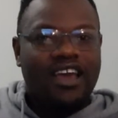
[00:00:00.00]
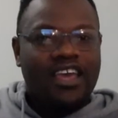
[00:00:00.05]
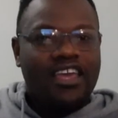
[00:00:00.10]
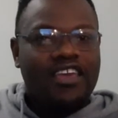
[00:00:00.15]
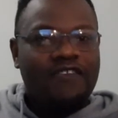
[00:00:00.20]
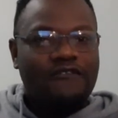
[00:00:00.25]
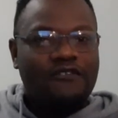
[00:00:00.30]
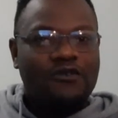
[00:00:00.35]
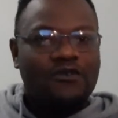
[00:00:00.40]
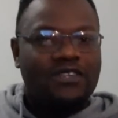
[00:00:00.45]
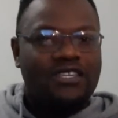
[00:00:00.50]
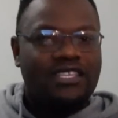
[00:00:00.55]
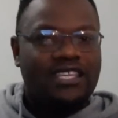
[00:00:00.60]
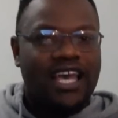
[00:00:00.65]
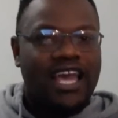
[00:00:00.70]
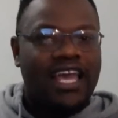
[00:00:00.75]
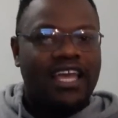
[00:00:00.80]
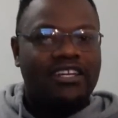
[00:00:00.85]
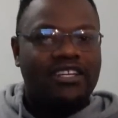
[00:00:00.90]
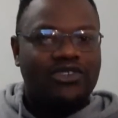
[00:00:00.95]
If you
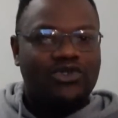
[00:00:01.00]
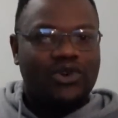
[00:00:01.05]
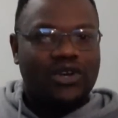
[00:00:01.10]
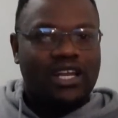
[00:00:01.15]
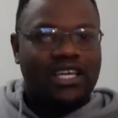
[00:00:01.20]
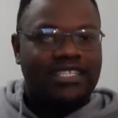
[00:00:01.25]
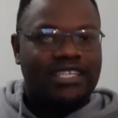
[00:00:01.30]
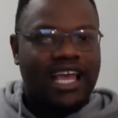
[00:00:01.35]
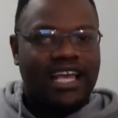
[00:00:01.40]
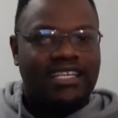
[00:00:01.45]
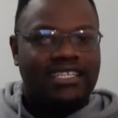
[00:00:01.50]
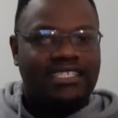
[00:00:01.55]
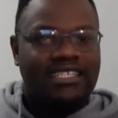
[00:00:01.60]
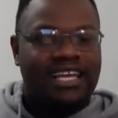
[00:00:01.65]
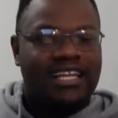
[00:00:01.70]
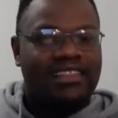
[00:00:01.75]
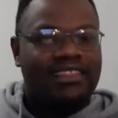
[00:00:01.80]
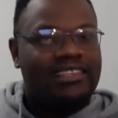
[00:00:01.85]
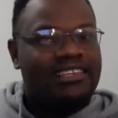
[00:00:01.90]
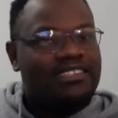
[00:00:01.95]
say to a lesser
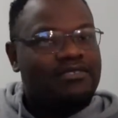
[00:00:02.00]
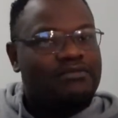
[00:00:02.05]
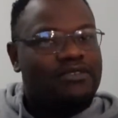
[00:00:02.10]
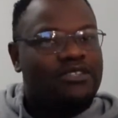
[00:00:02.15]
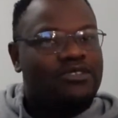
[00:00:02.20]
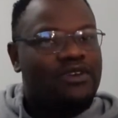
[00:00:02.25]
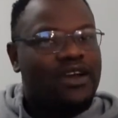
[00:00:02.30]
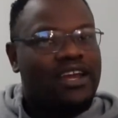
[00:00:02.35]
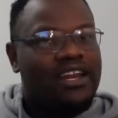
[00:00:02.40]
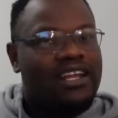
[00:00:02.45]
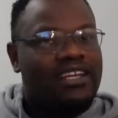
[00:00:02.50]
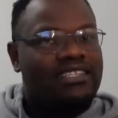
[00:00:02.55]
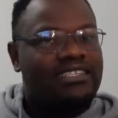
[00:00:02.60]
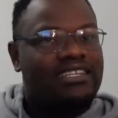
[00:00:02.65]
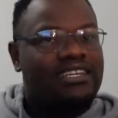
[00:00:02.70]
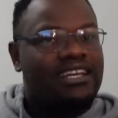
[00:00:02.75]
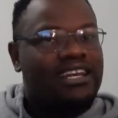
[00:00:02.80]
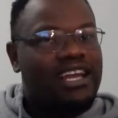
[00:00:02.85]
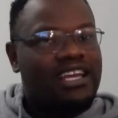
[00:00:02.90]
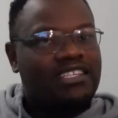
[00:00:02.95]
extent, this means you are
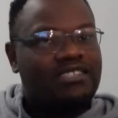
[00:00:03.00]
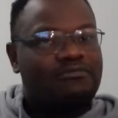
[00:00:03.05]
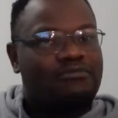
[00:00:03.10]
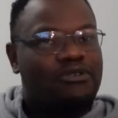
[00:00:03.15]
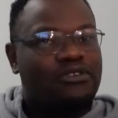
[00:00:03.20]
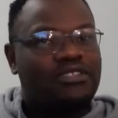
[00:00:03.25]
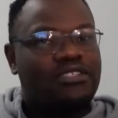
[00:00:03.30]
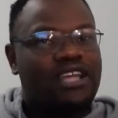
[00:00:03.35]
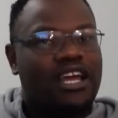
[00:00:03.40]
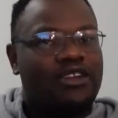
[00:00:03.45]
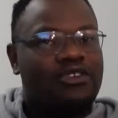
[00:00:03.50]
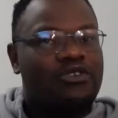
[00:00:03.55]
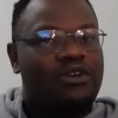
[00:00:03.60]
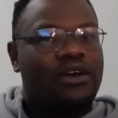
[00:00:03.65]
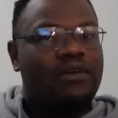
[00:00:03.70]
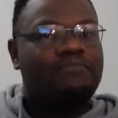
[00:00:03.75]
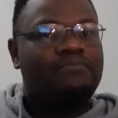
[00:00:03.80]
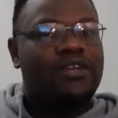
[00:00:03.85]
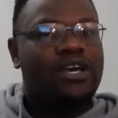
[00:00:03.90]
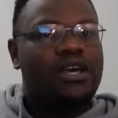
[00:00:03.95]
raising less points than you
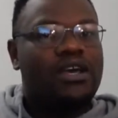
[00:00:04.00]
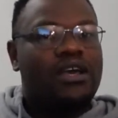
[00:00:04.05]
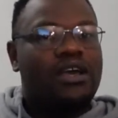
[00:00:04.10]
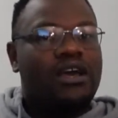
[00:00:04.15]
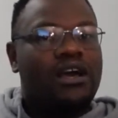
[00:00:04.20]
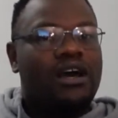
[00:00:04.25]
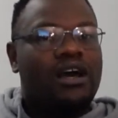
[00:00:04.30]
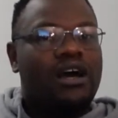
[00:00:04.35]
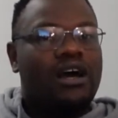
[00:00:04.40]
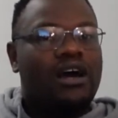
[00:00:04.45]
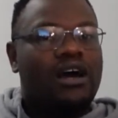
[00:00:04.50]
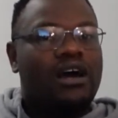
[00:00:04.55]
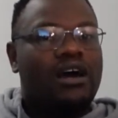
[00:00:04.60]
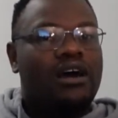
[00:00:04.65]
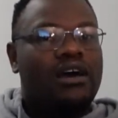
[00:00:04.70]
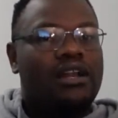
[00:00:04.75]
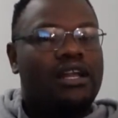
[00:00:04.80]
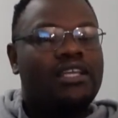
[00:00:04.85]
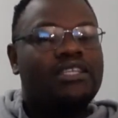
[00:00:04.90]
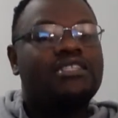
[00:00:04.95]
are
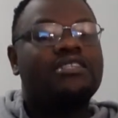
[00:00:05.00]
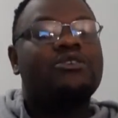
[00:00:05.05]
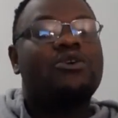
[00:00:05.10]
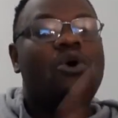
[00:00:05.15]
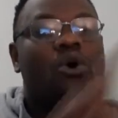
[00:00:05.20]
raising